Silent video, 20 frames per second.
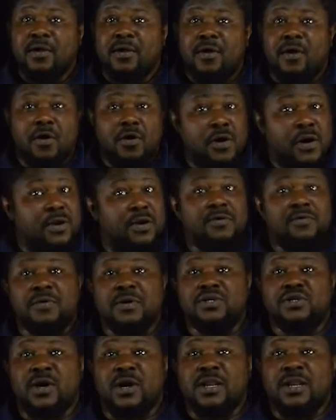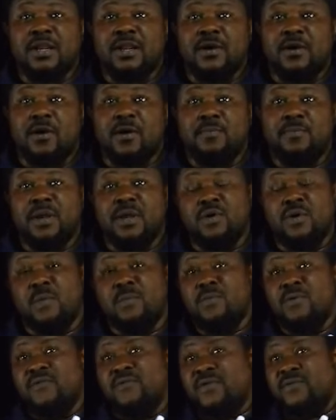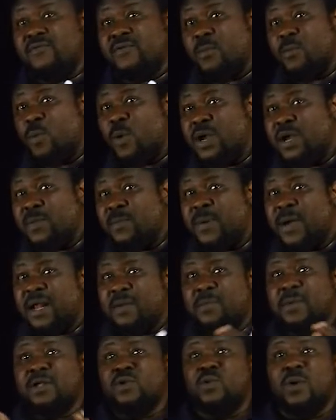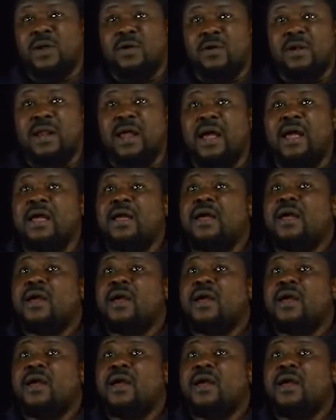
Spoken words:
or you're not rejoining the company, you're moving from one department to another.